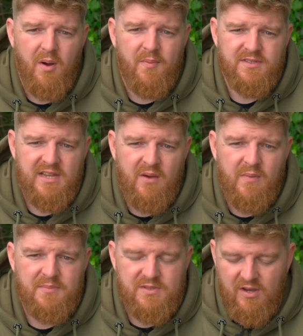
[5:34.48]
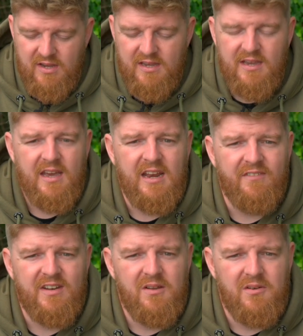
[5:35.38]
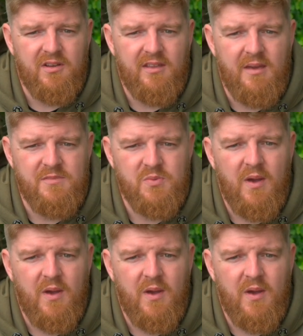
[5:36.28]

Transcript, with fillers: pop onto their website and have a little look at them as